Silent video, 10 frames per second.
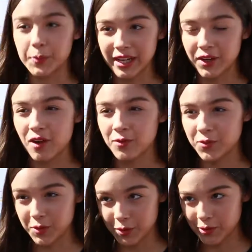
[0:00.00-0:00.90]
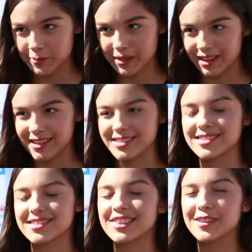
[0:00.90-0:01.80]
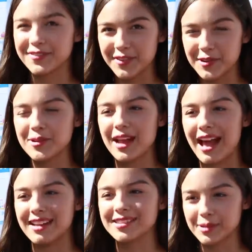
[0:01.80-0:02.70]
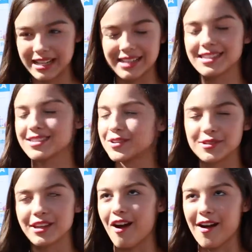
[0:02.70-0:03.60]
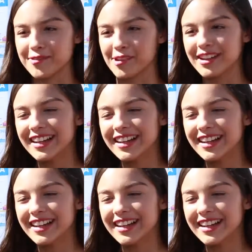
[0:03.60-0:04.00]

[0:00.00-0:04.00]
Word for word: Bring your own food because the food at school dances are usually awful.